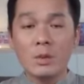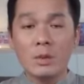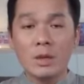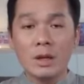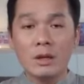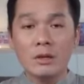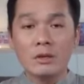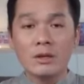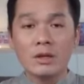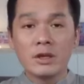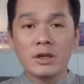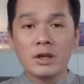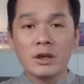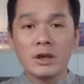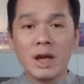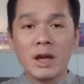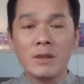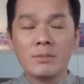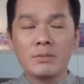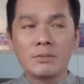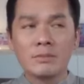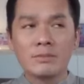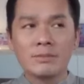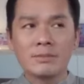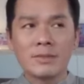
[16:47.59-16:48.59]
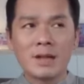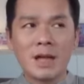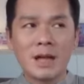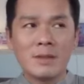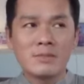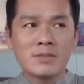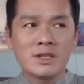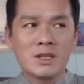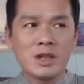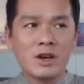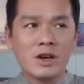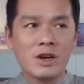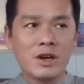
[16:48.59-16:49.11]
well, you know,
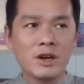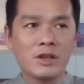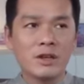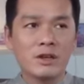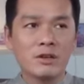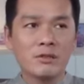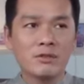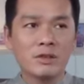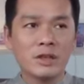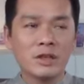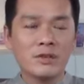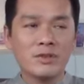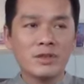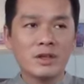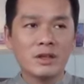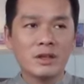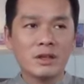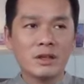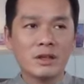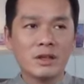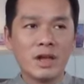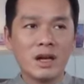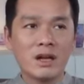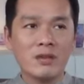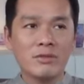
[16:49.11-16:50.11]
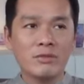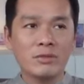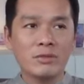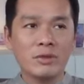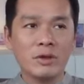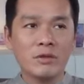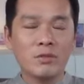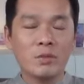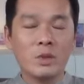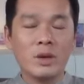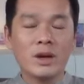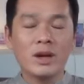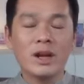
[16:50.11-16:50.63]
I'm tired of living a life
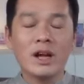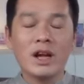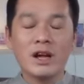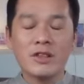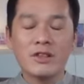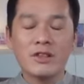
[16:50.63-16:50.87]
of what